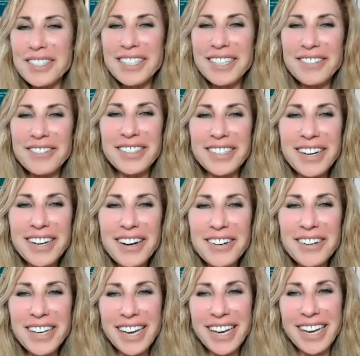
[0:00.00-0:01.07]
Steven.
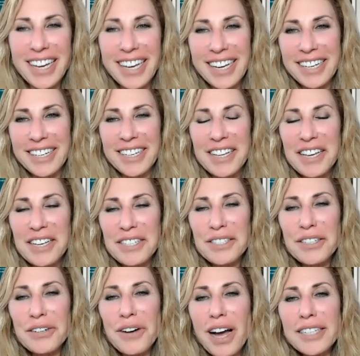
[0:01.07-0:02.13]
Okay.
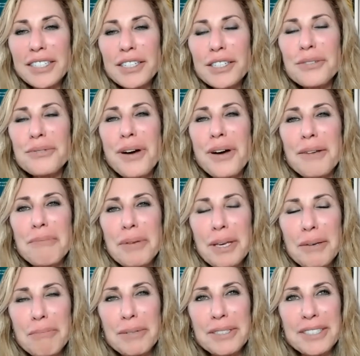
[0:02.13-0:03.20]
So I just want
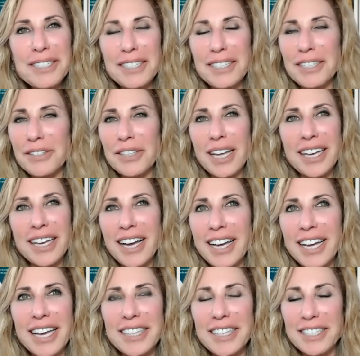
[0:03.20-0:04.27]
people to know, like, I
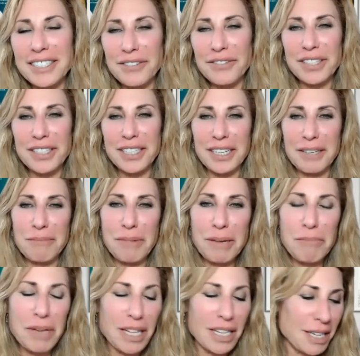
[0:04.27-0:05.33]
get this feeling in my
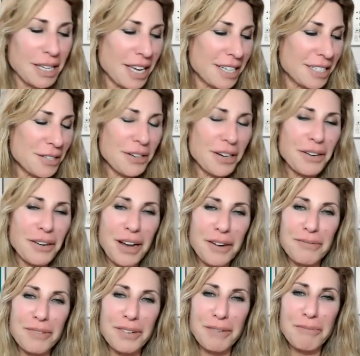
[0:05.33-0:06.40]
belly. And so I,
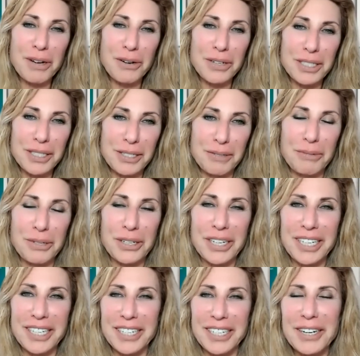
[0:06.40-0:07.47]
am going somewhere
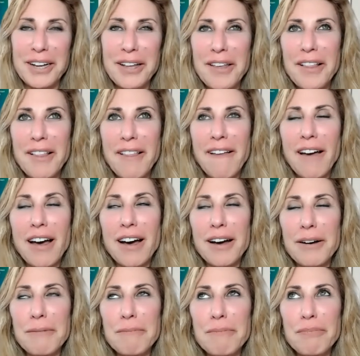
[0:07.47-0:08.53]
here
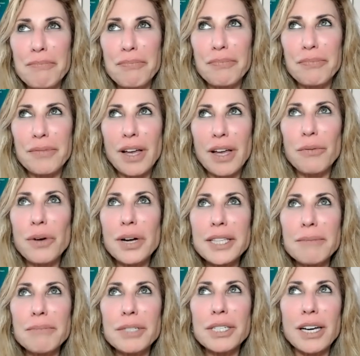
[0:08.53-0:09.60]
um, I want
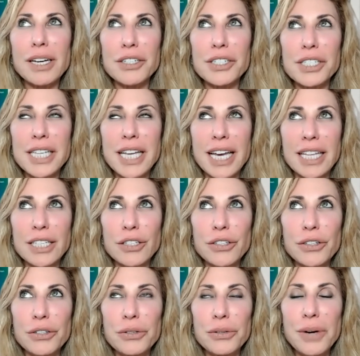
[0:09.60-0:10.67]
them to understand
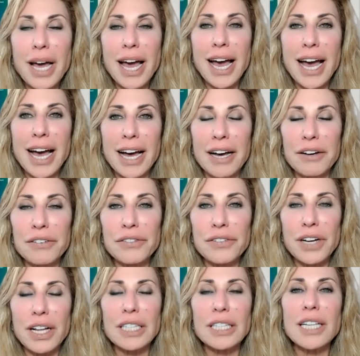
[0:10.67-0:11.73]
you have
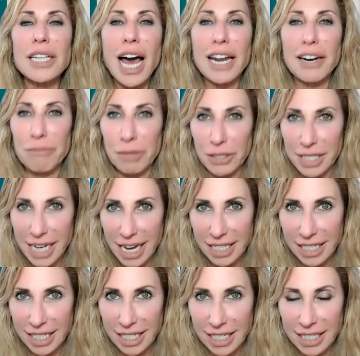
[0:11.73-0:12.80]
a lot of
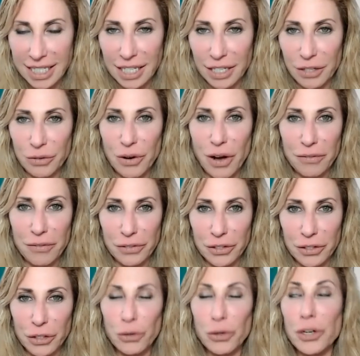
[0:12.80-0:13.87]
modalities that you
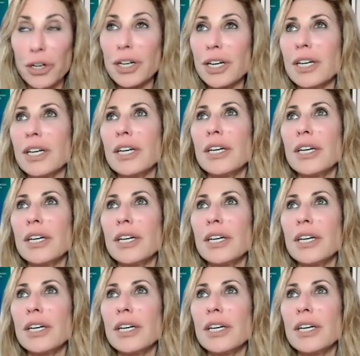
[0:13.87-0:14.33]
offer. Your